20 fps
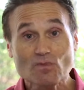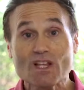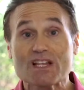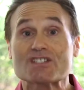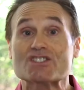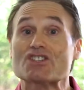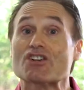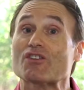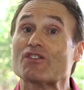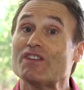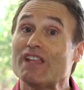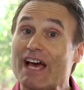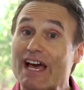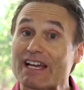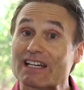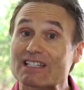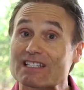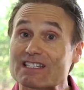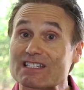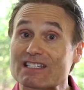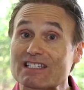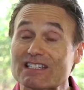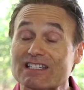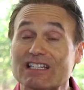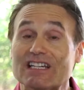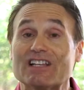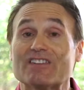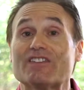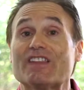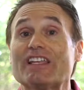So next,
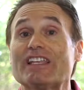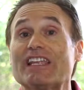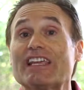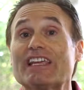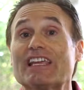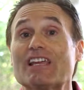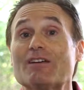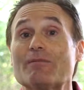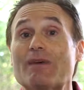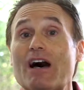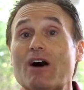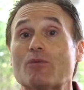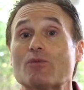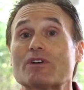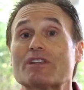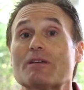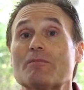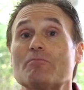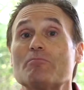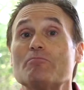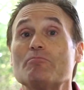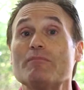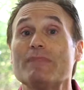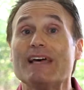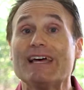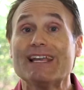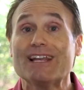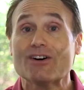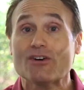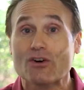then they came out with
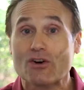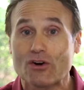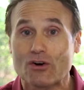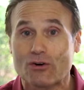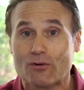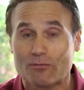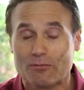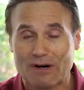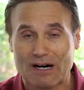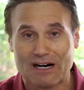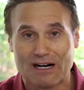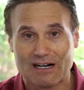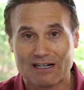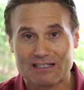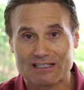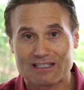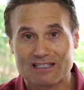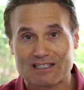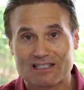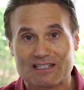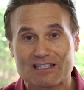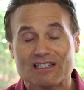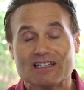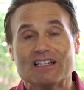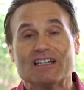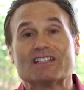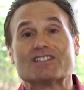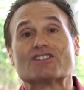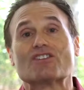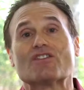medical bonds.
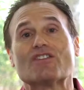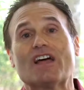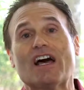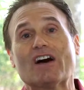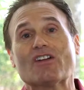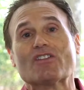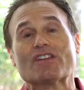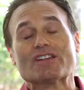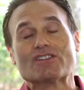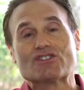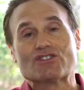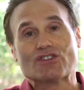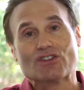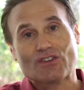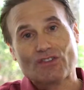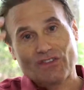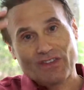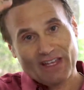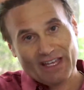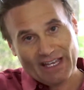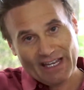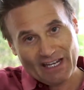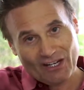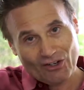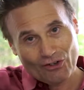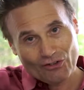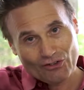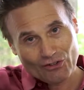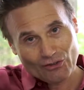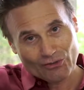So now they took the
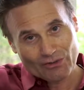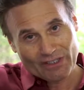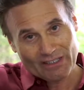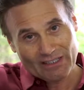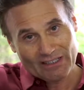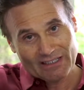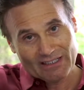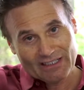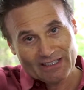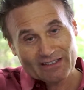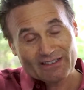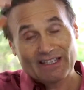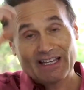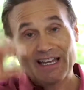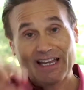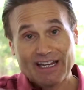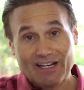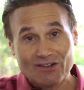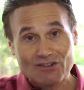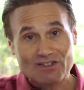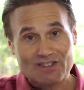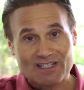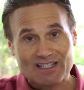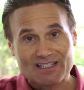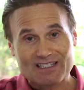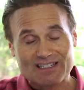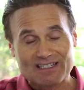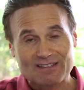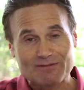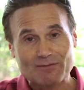hair unit, the hair
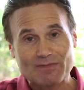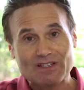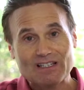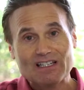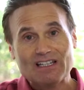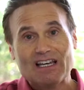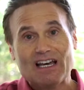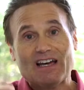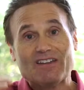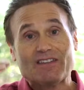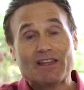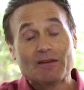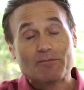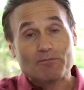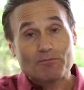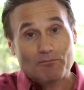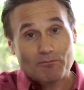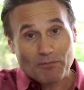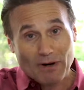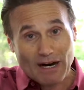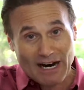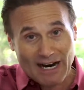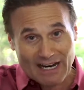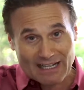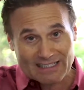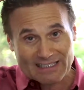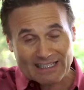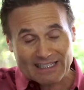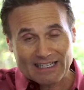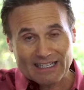system, and they
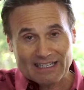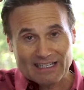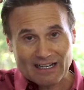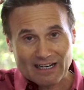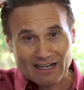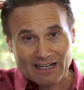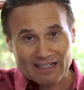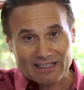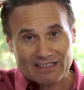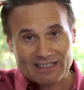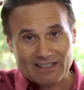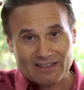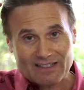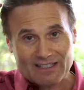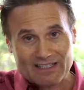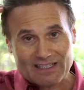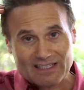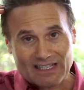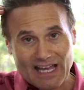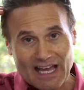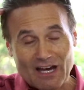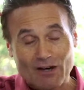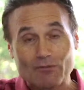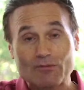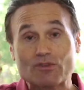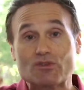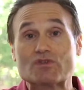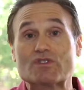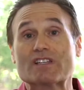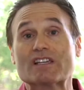bonded it onto the scalp
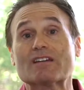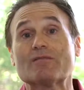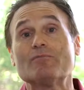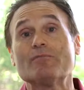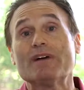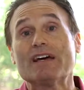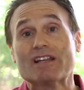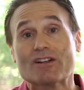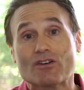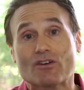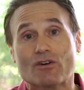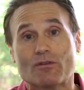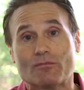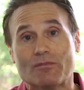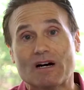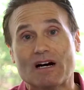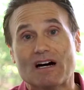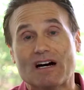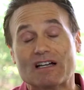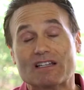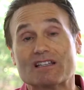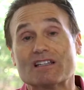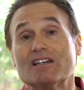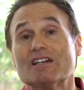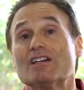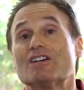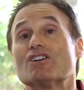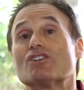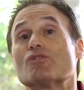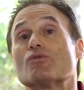using a medical bond,
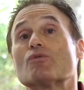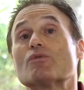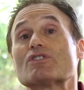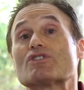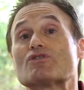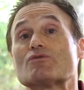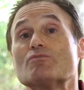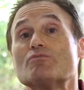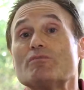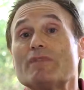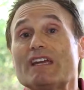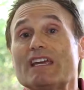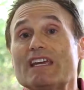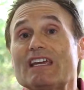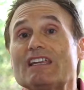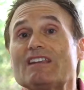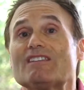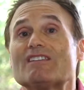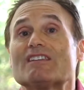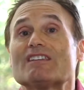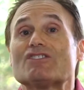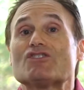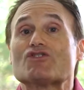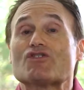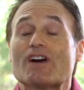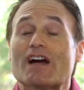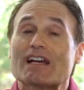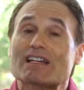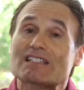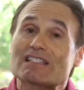which made the
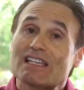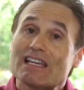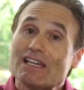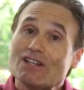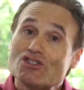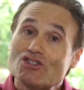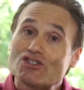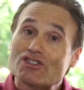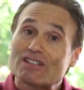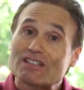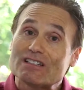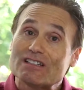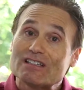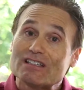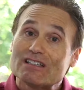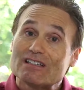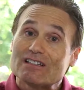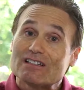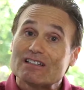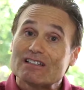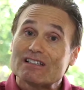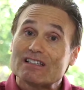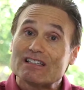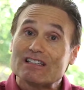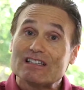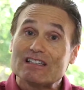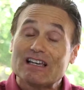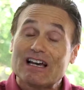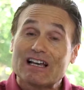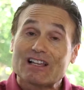traxation,
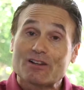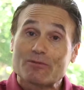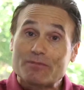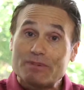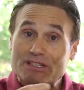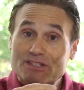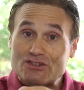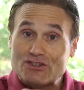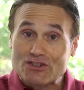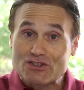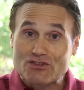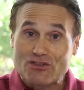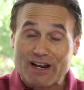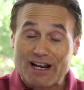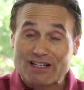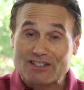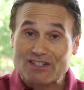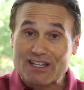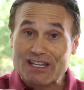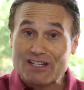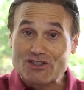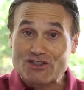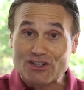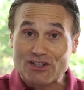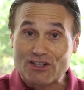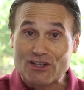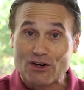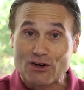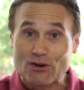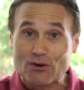the alopecia traxation,
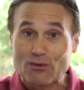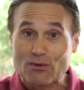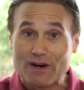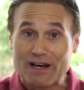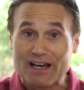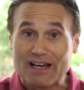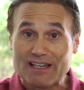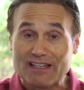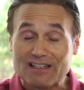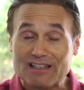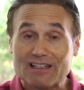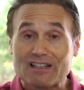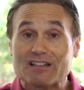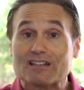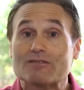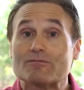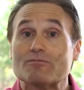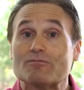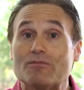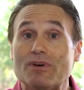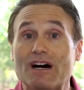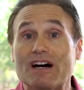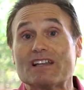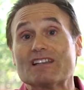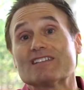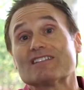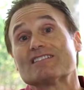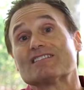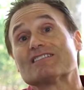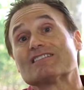go away,
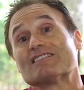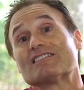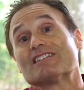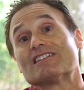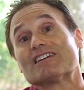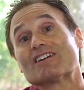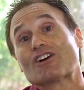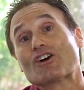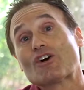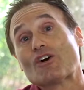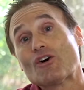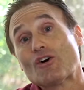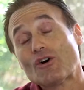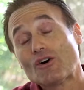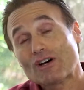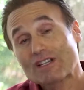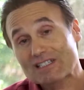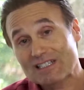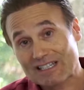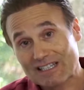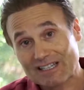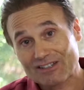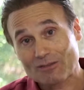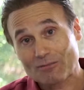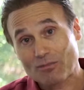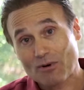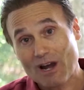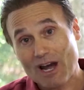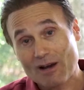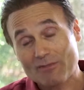but caused another
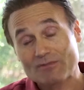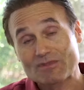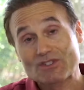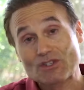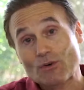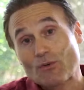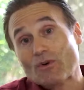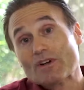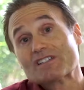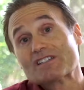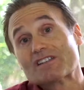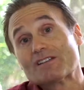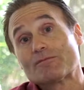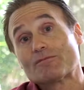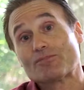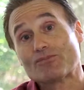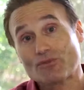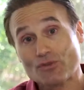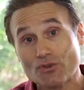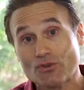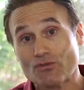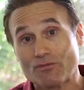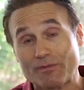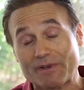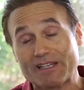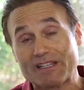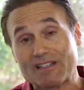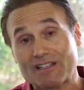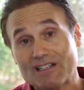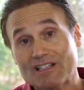problem. So it wasn't an
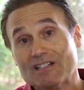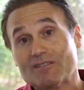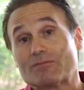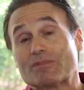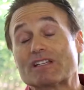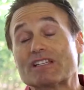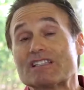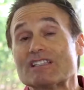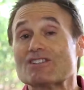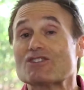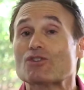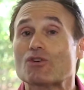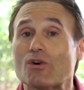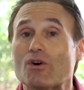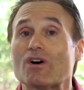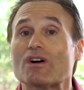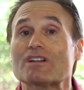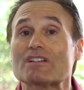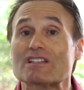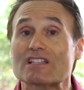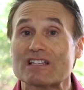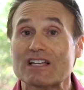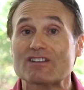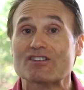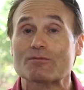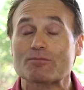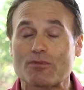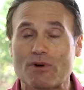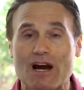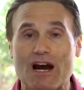improvement, but it did cause
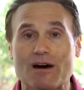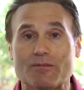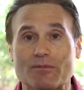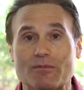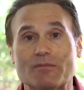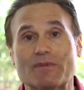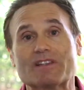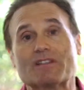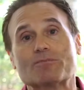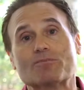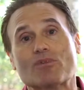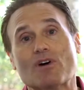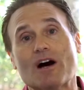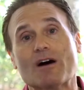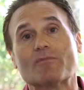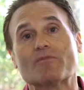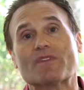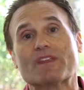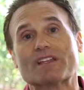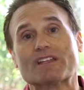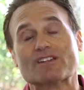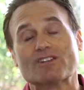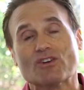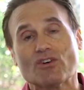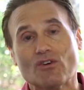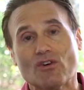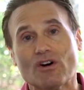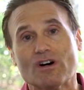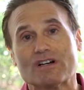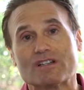another problem. And the problem that it
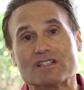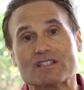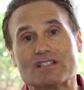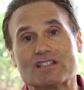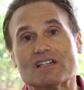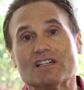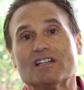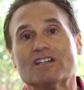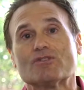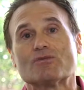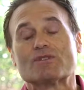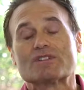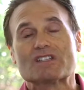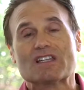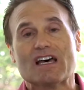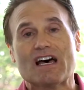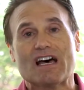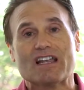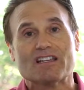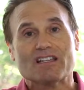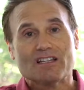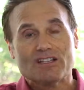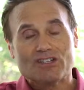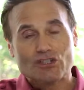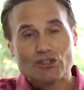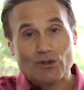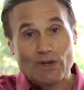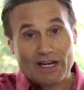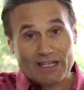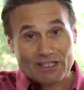caused was that
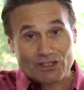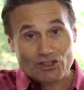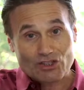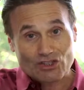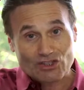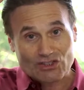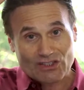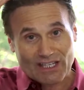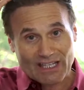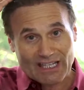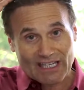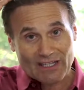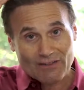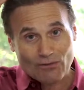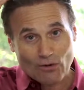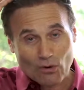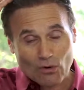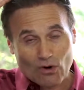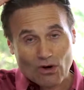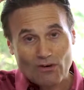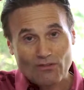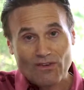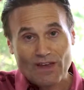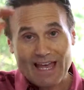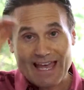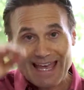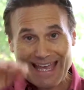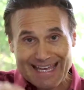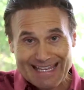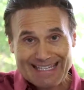you had to shave off
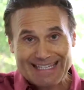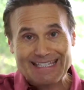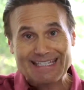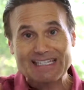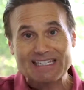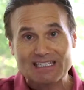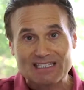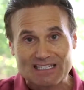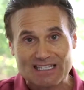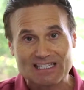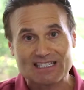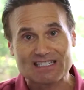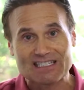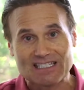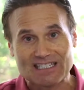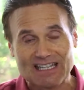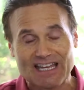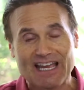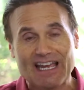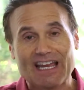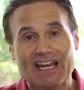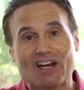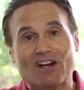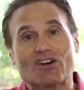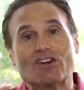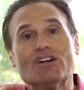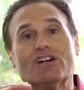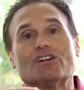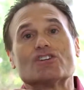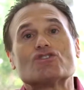any existing
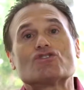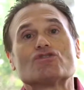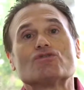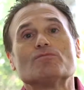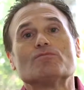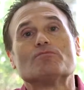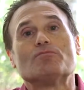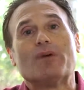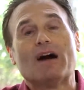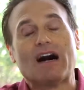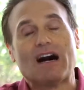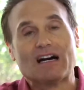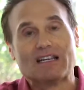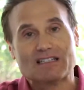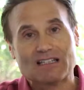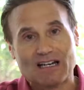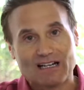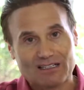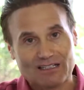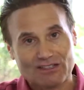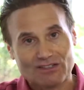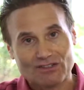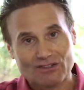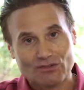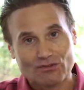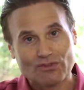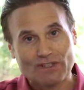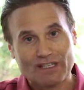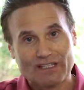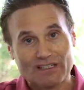hair to bond on a
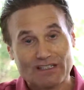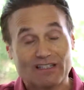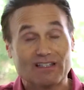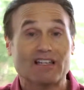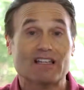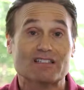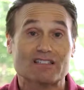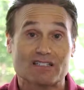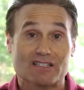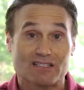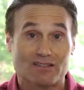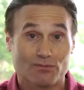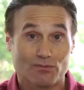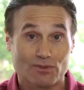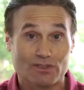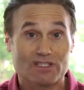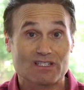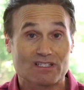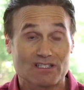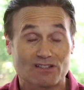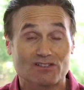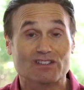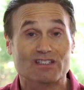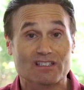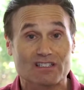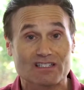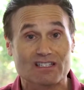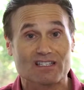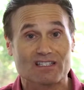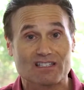unit. And that's what still
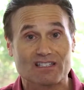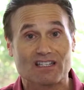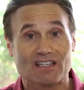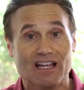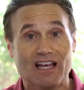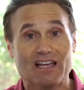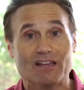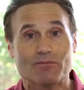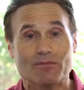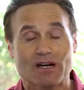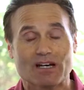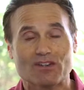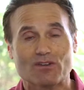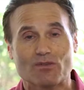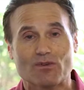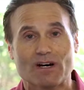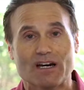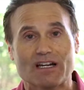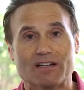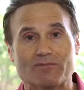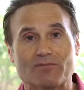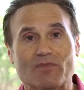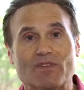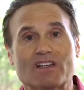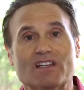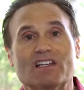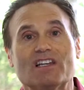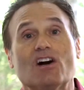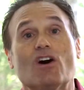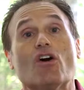exists today, by the way.
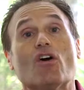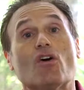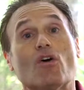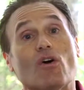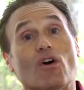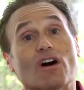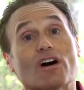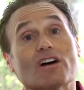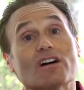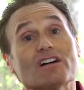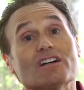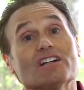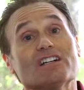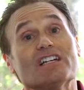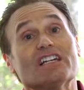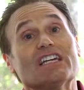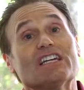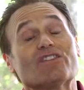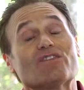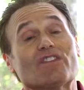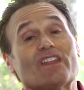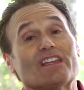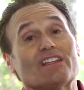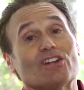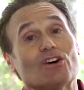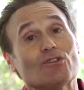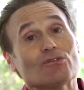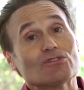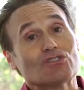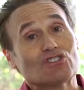Or if they
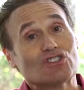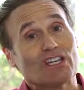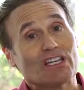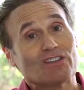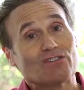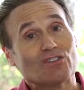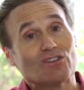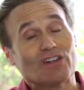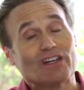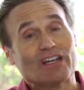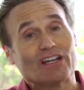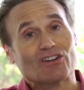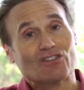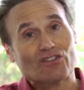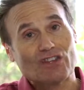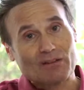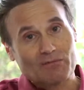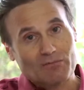don't shave your hair, they